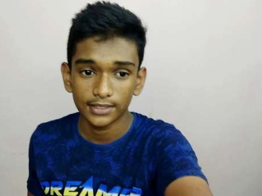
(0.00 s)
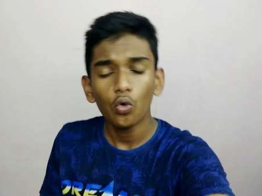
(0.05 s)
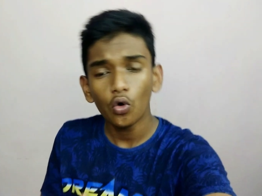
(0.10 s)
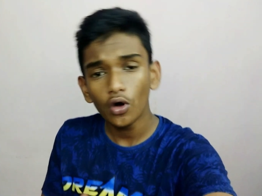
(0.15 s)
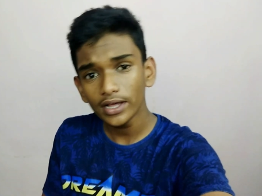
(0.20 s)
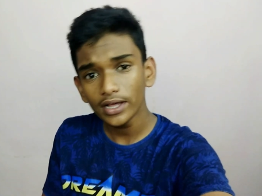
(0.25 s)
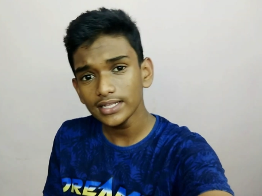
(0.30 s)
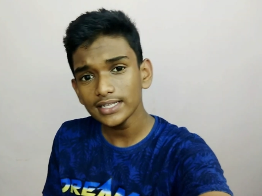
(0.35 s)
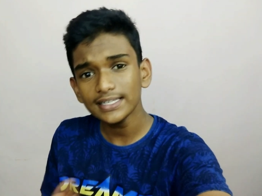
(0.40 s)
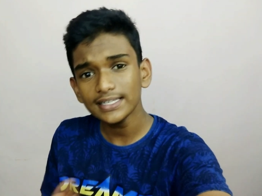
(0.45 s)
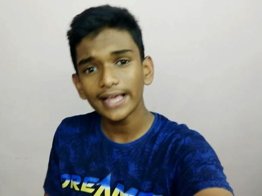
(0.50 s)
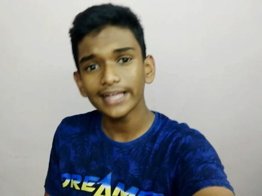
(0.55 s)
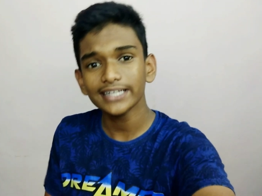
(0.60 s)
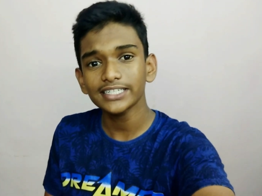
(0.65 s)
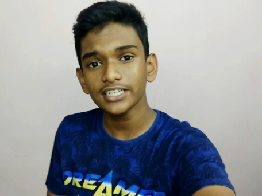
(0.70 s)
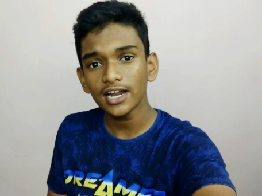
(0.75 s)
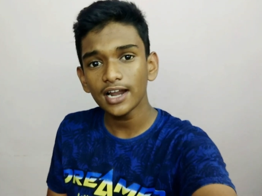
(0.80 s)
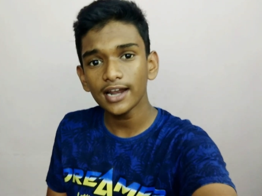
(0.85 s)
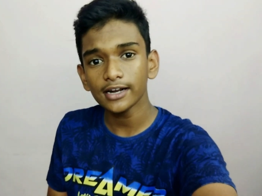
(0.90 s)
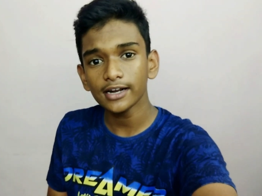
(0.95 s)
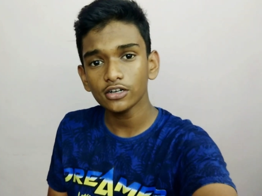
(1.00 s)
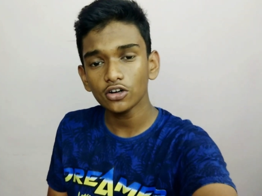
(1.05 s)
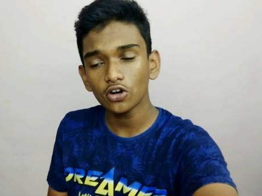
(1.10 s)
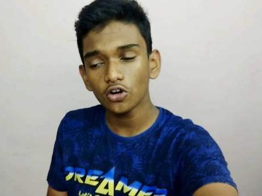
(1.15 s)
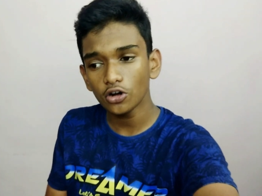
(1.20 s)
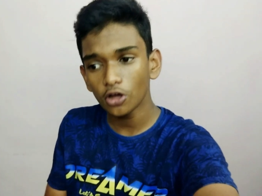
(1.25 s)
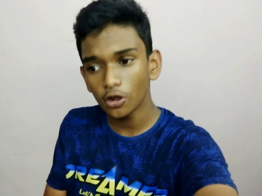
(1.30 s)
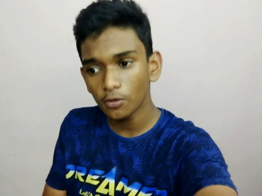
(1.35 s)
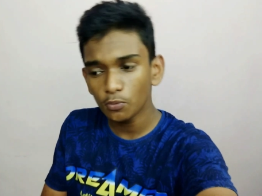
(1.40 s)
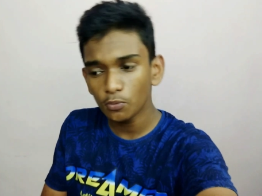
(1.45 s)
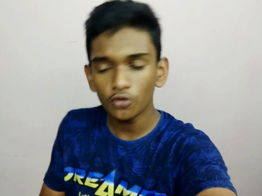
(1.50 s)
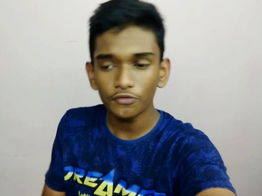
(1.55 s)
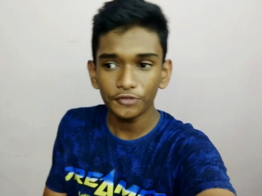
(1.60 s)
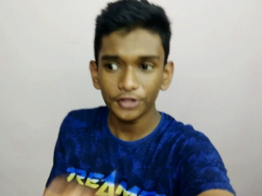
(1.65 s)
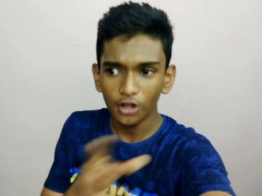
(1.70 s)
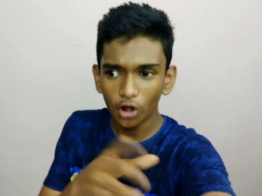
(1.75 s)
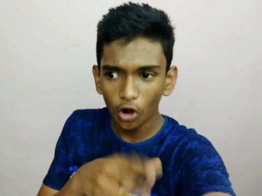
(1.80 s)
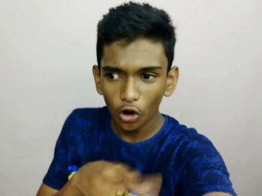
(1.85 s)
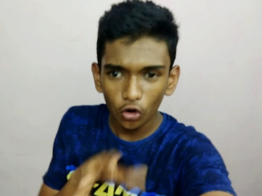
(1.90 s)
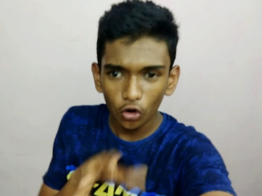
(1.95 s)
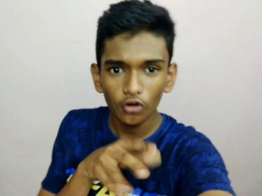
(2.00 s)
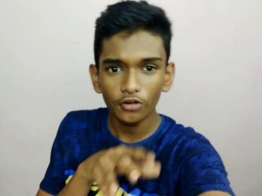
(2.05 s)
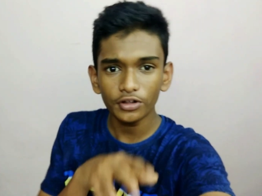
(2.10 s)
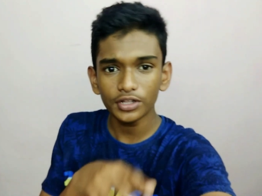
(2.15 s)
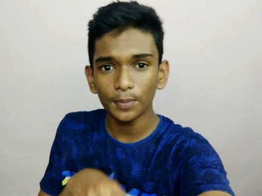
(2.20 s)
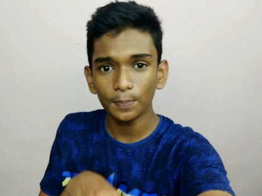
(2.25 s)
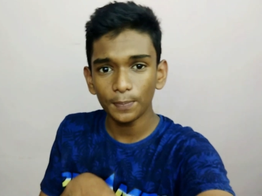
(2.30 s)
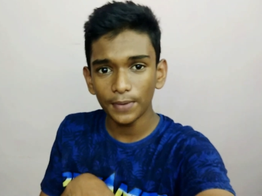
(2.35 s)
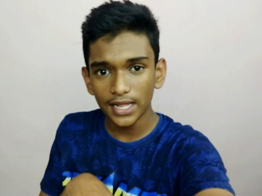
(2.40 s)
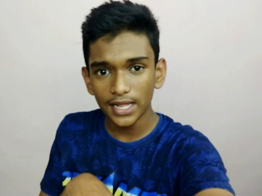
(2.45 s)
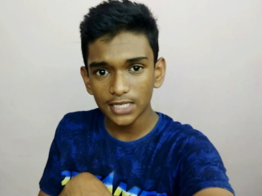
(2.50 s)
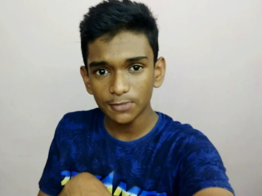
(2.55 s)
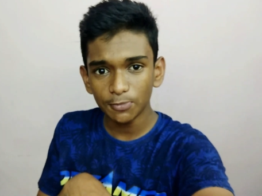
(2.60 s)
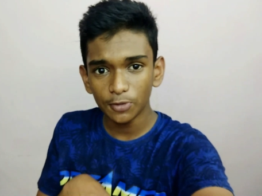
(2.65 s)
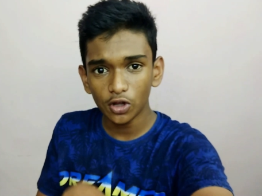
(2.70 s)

Why this extra electron are moving all over the place?